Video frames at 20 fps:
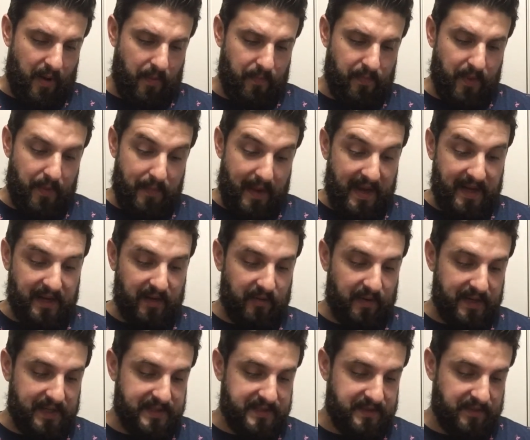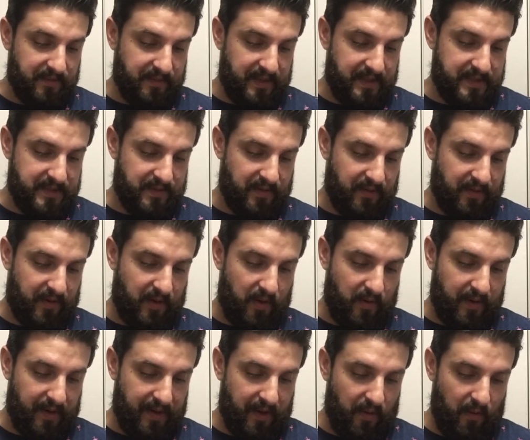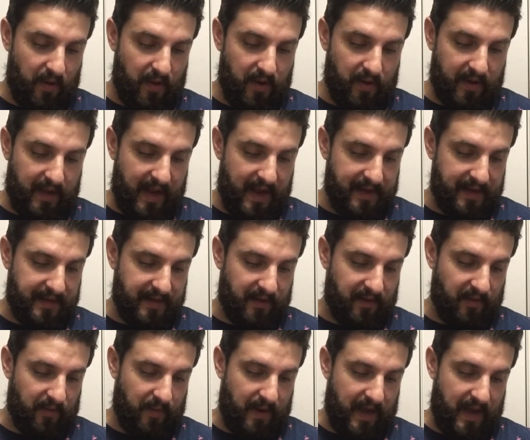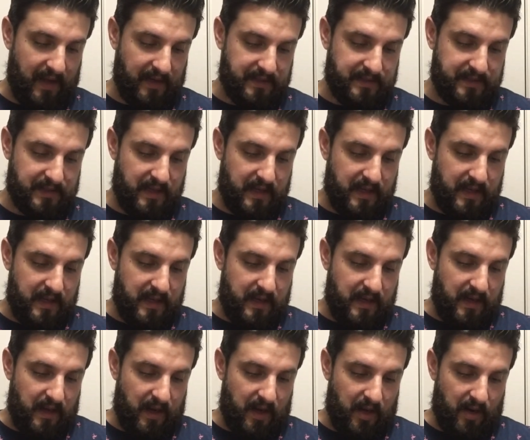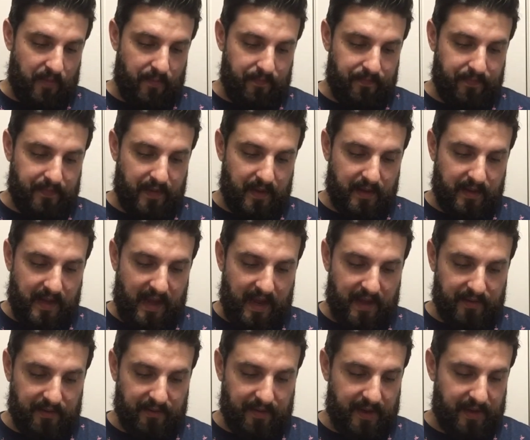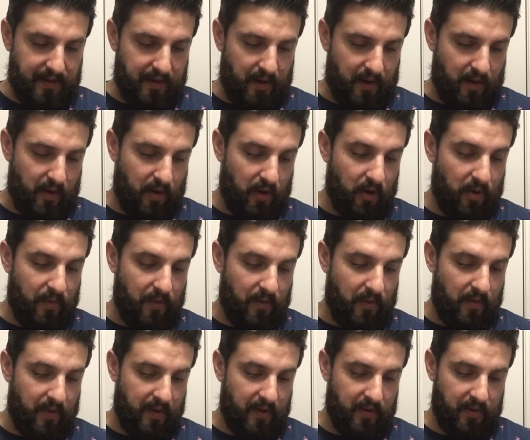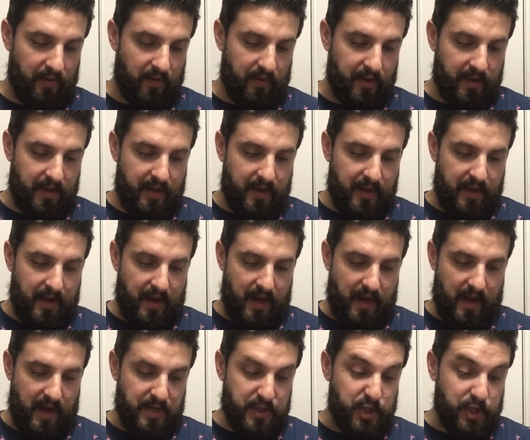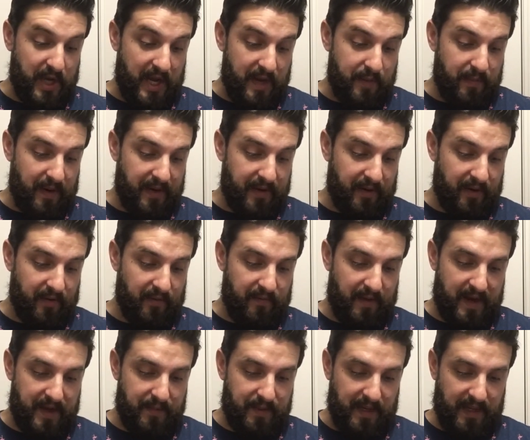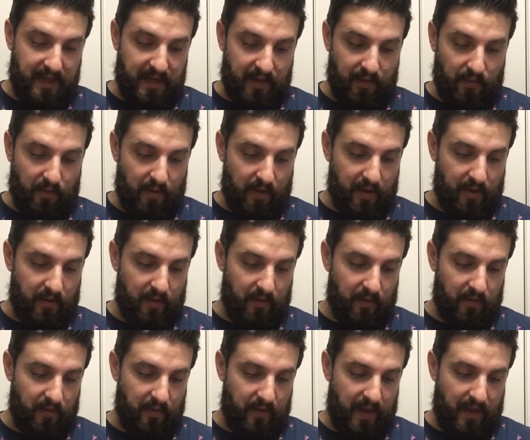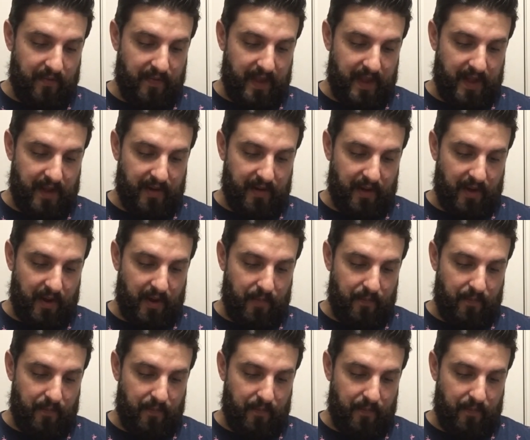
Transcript: the main ingredients at least, are the coconut oil, cannadella wax, cannelin or jojoba oil, shea butter, vitamin E oil, and then